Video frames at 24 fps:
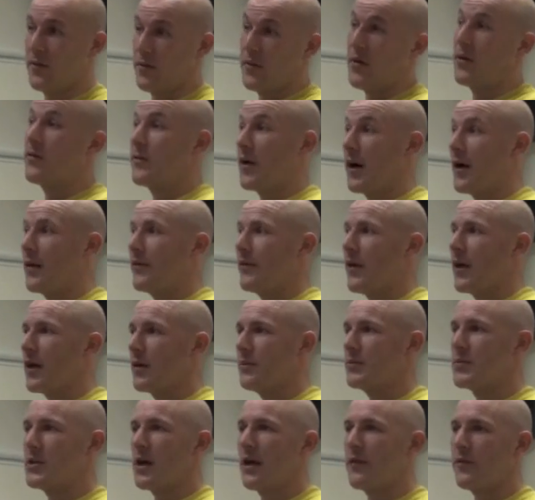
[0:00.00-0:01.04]
and those kind of
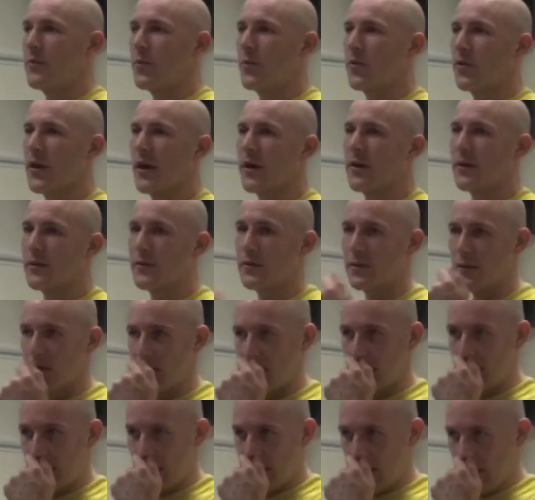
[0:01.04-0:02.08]
unobservable things?
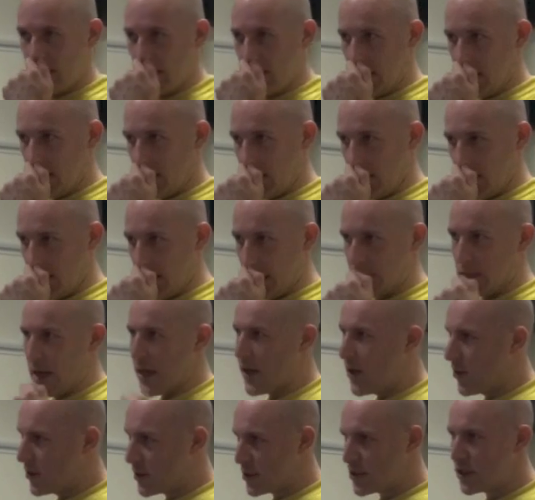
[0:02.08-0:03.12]
It looks
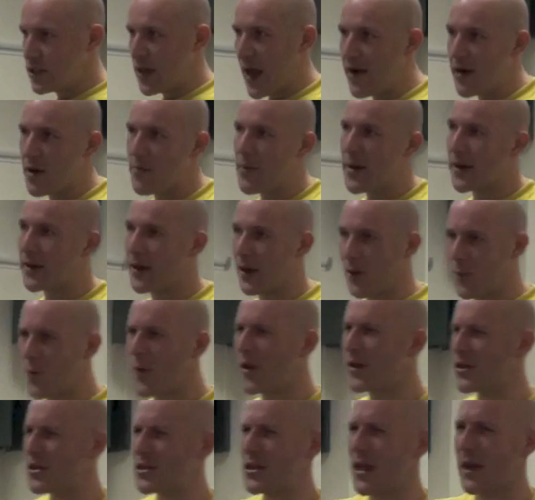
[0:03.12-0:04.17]
like you're just cherry picking
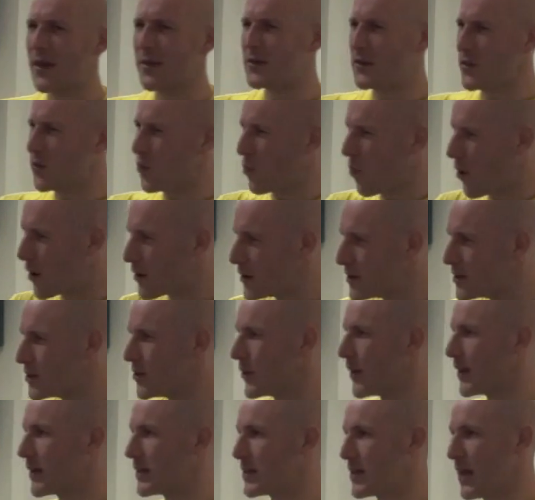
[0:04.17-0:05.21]
which things you want
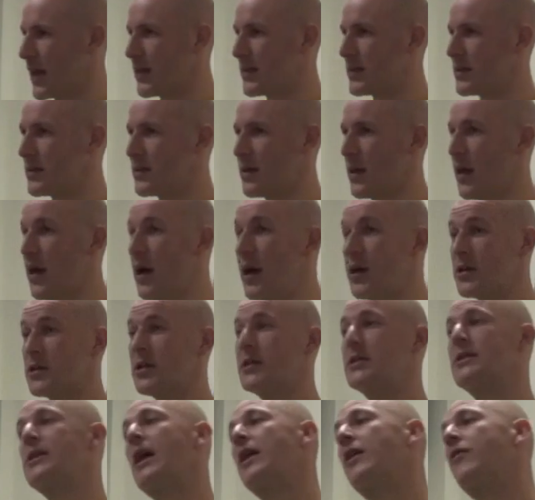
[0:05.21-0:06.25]
to exist. So
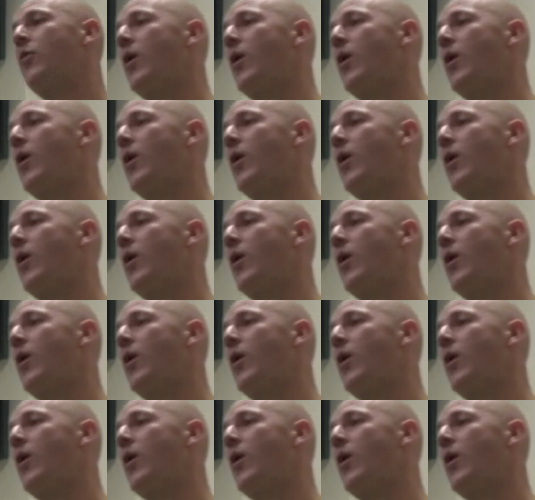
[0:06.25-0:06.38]
instead